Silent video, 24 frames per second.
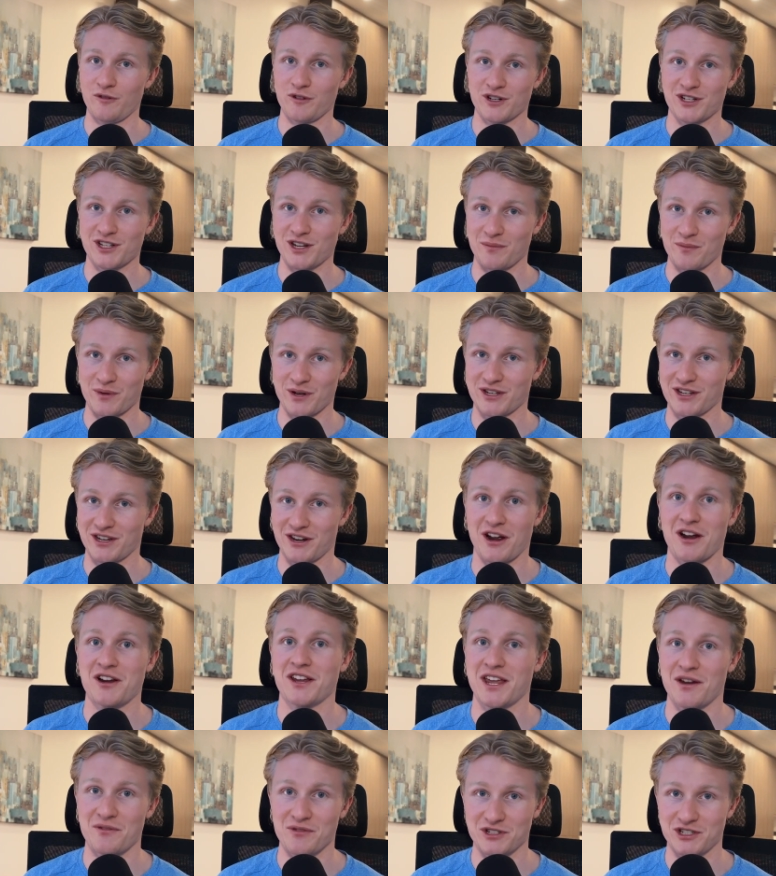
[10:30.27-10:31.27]
for someone to
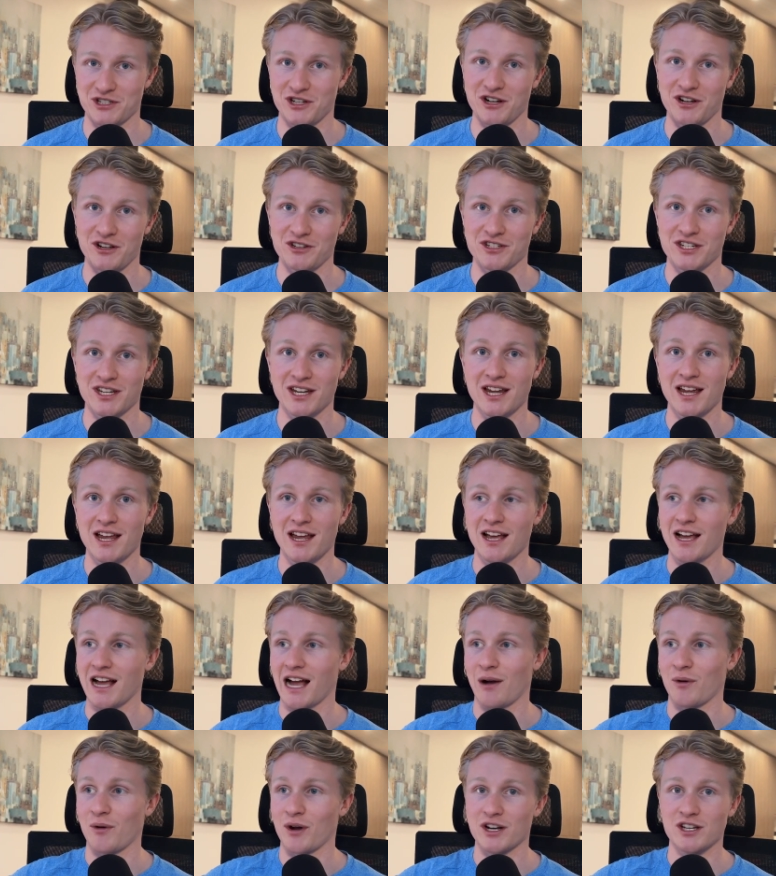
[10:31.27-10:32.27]
not get results.
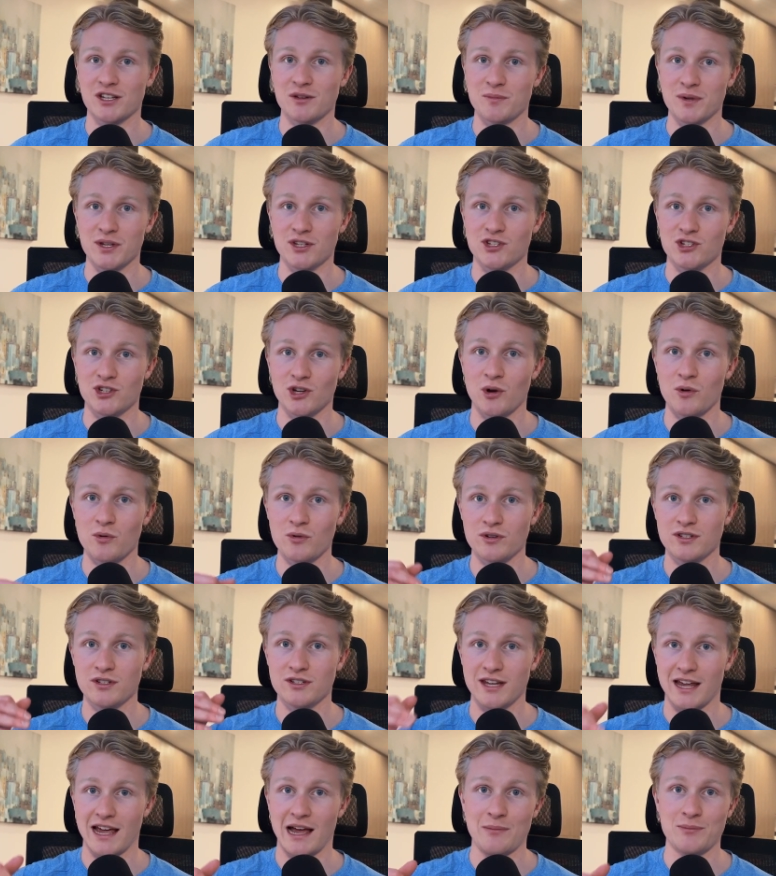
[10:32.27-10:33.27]
I want it to be so
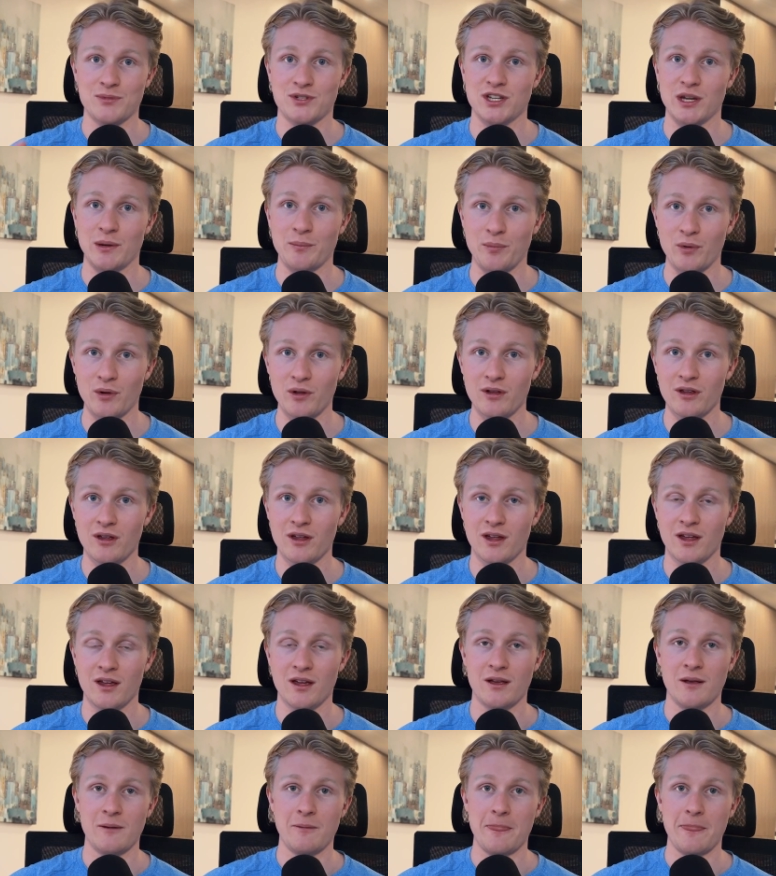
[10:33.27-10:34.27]
damn simple
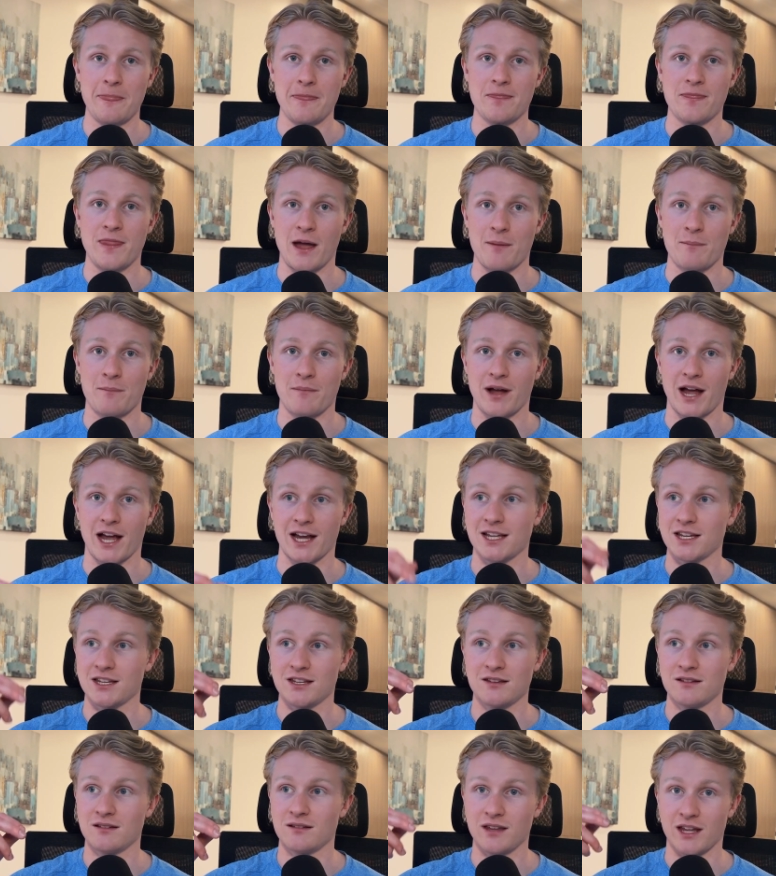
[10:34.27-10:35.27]
that I
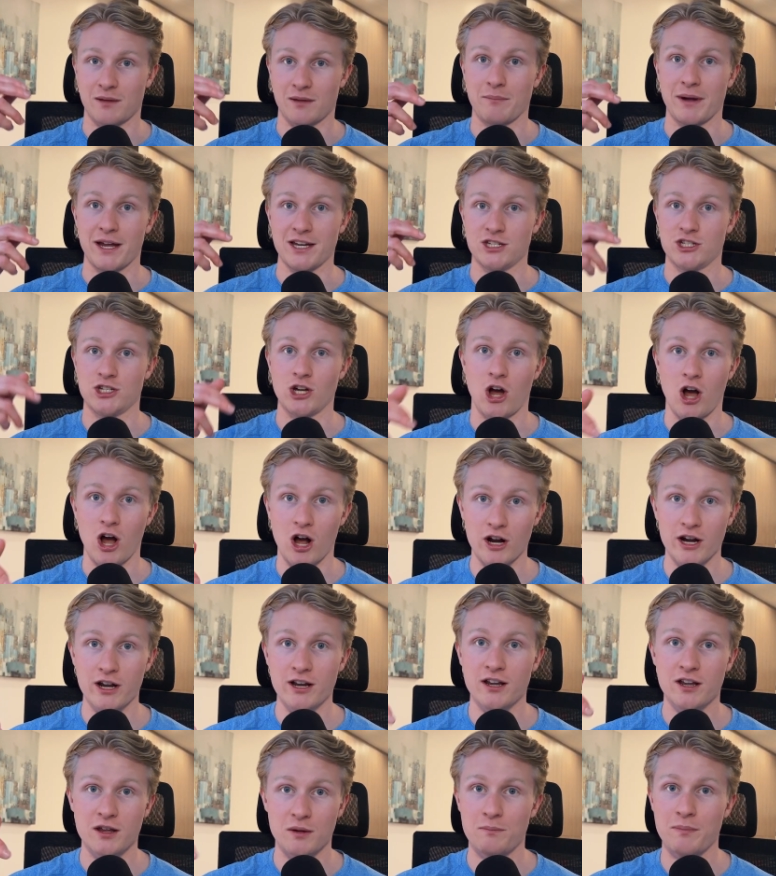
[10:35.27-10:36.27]
could, like, my dog
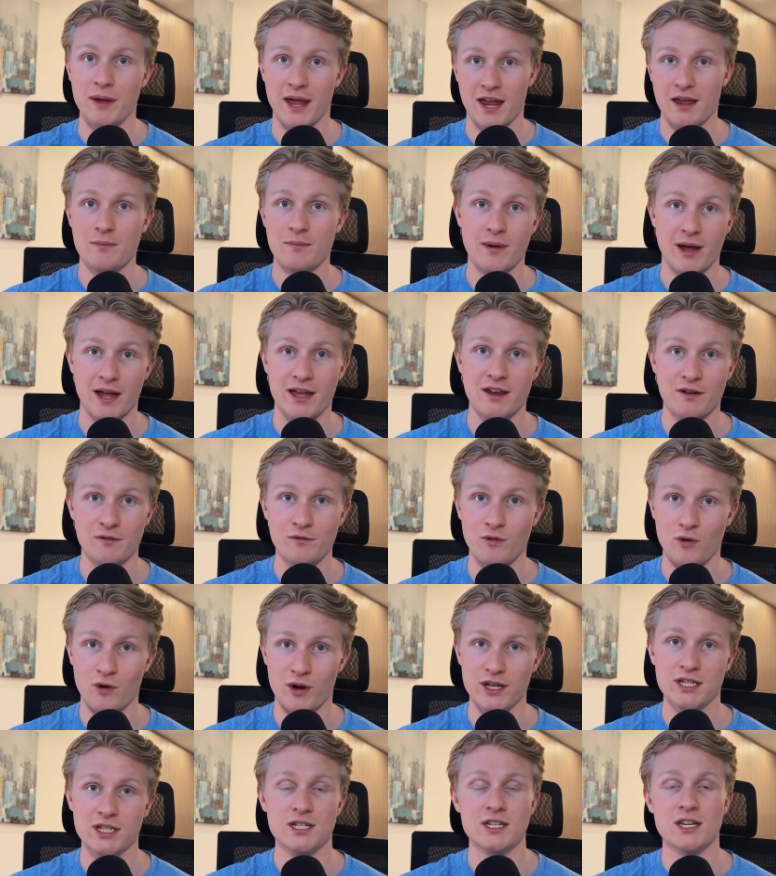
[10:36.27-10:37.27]
could pay my
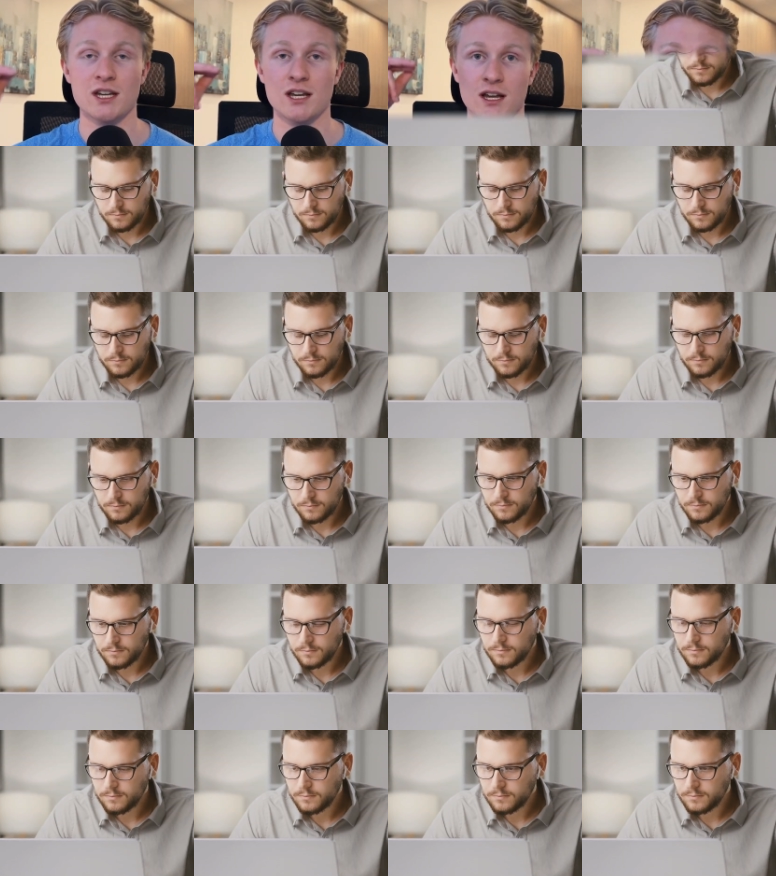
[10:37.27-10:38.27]
invoice, go through my
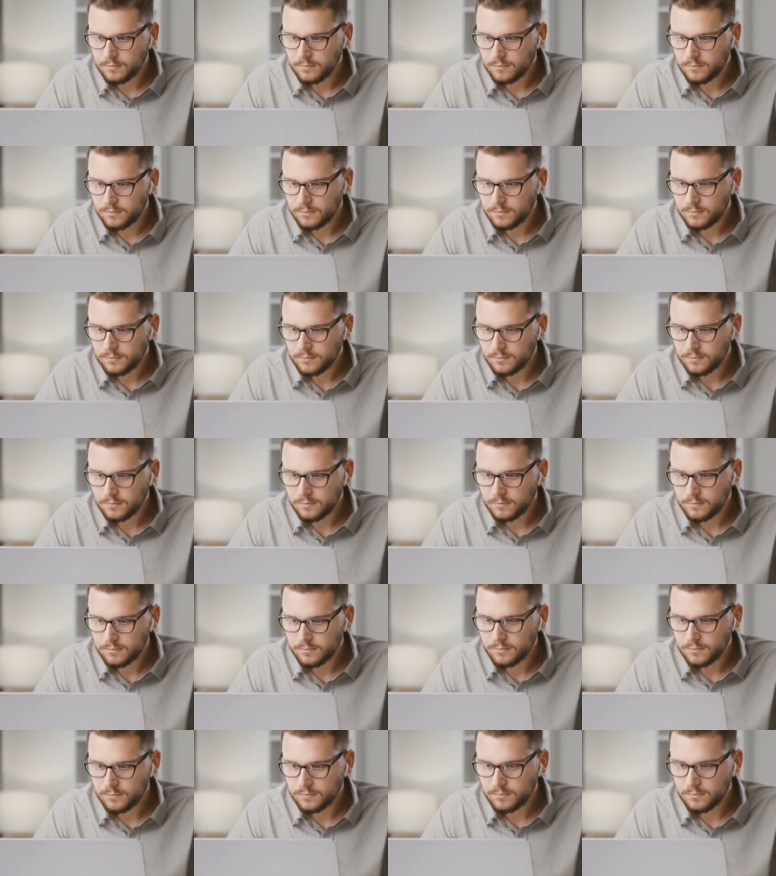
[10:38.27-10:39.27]
course, go through
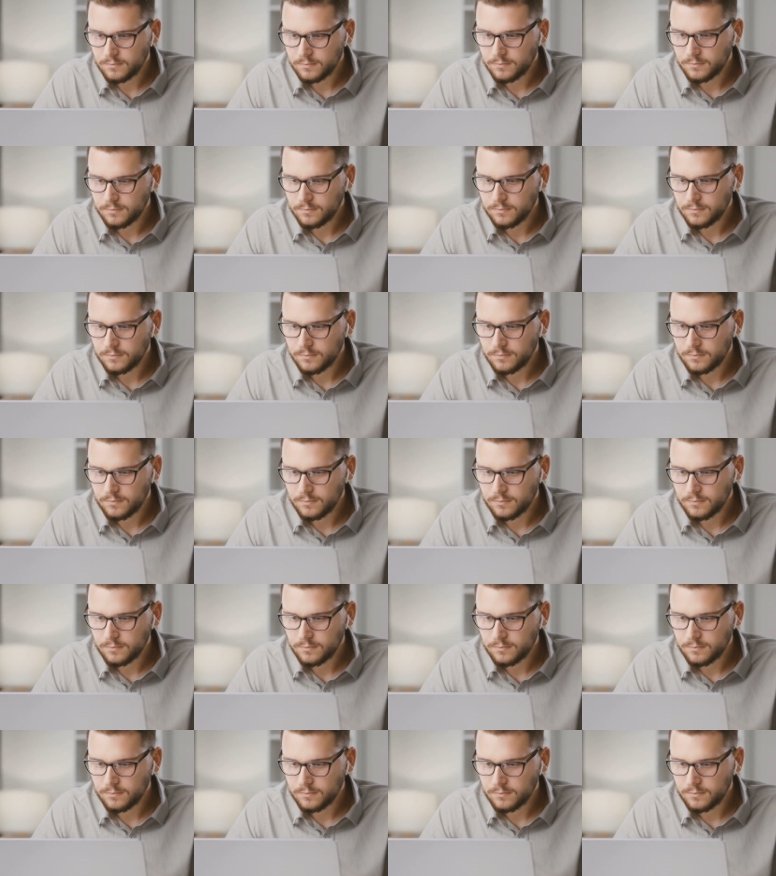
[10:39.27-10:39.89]
my program,